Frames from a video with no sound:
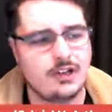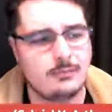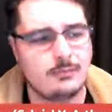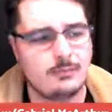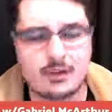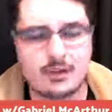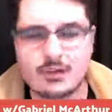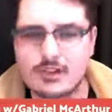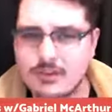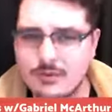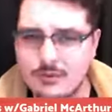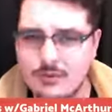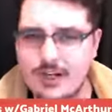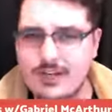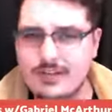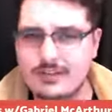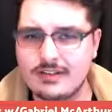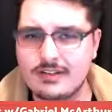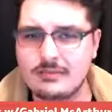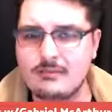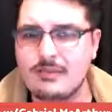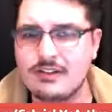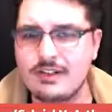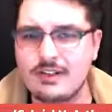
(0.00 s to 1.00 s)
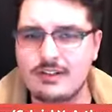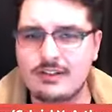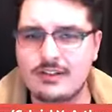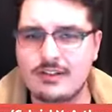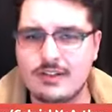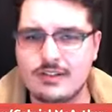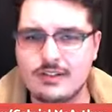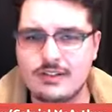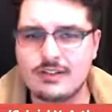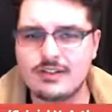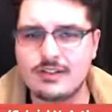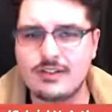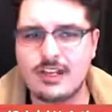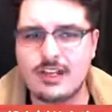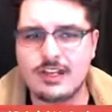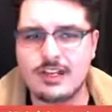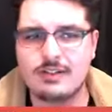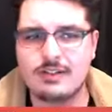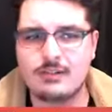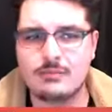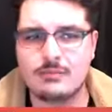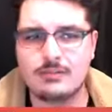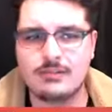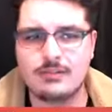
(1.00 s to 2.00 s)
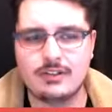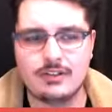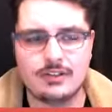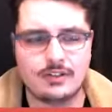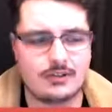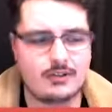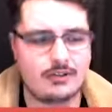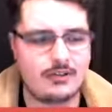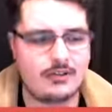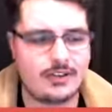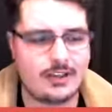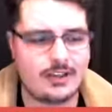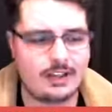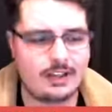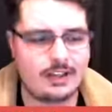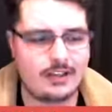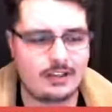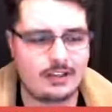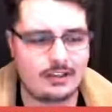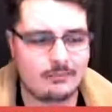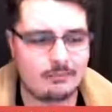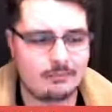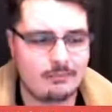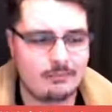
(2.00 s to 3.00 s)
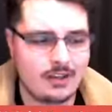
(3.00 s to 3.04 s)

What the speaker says: persuade somebody to understand your political thinking,